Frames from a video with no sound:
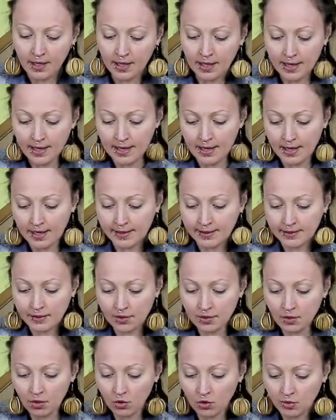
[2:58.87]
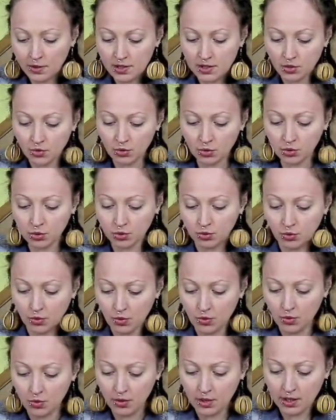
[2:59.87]
And it's always good
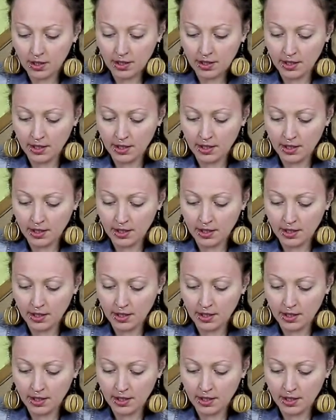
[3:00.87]
to